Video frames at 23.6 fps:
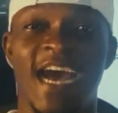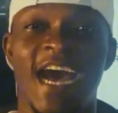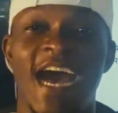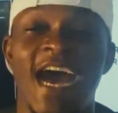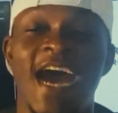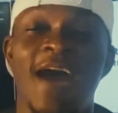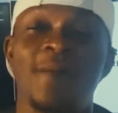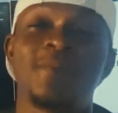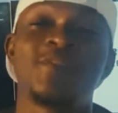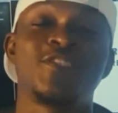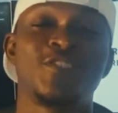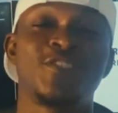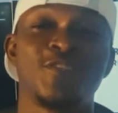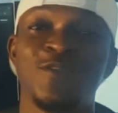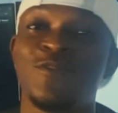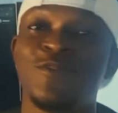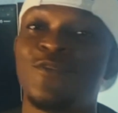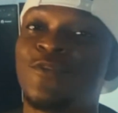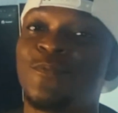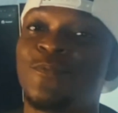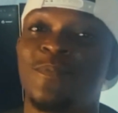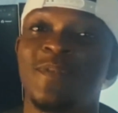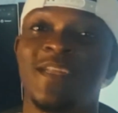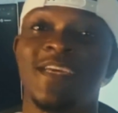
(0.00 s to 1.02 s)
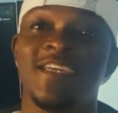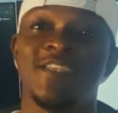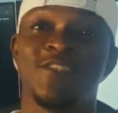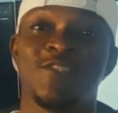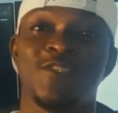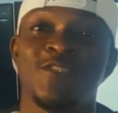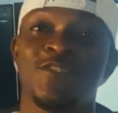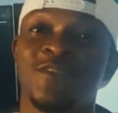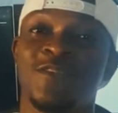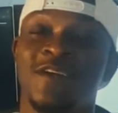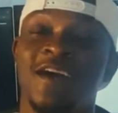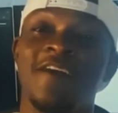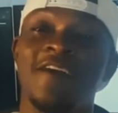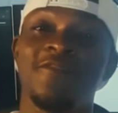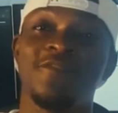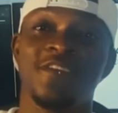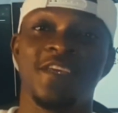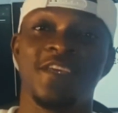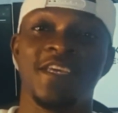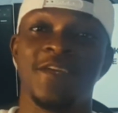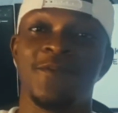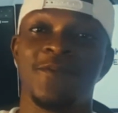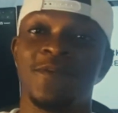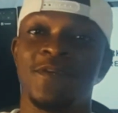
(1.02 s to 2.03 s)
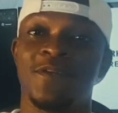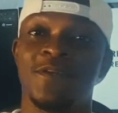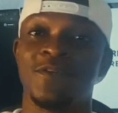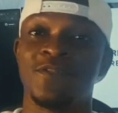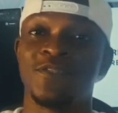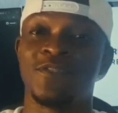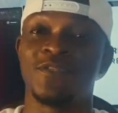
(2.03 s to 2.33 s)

absolute pleasure to have you here with